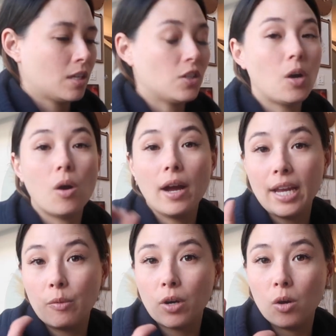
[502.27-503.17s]
So
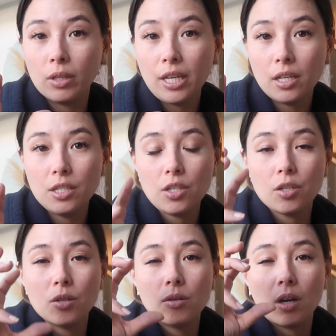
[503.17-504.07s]
again, we're only gonna
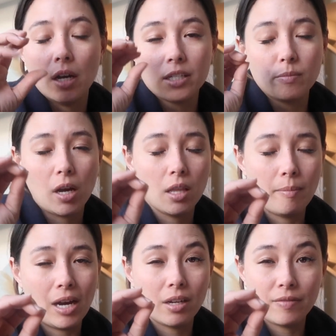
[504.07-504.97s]
do a small
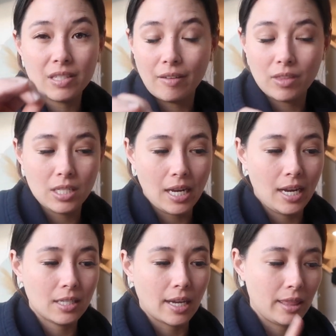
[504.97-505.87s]
amount of save the
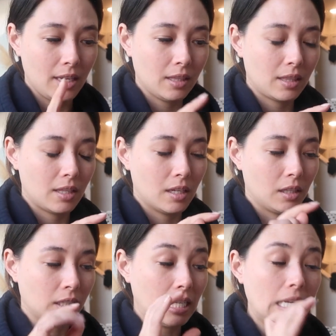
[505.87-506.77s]
dates. I think
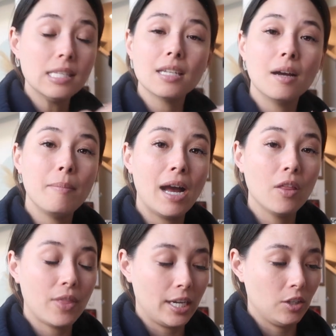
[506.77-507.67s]
the least
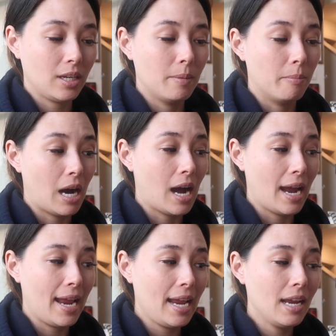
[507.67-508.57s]
amount that you can
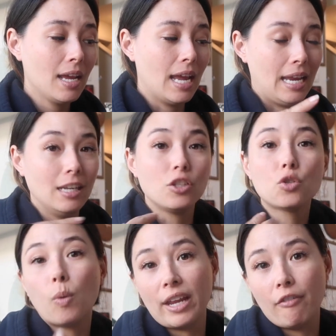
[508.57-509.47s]
buy is
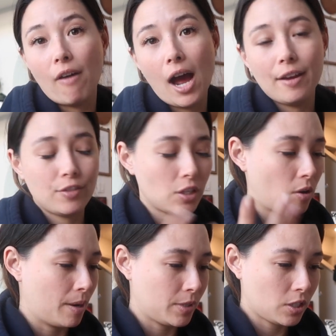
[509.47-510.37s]
25.
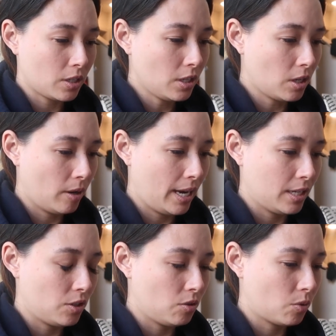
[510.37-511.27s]
So I'm just gonna go ahead
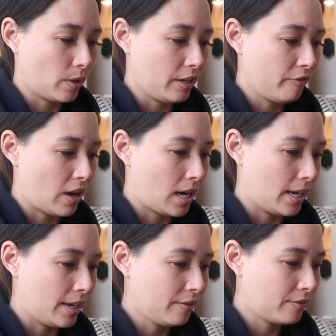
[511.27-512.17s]
and do
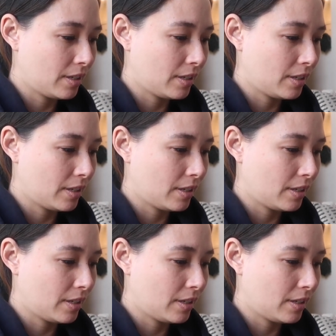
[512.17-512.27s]
25.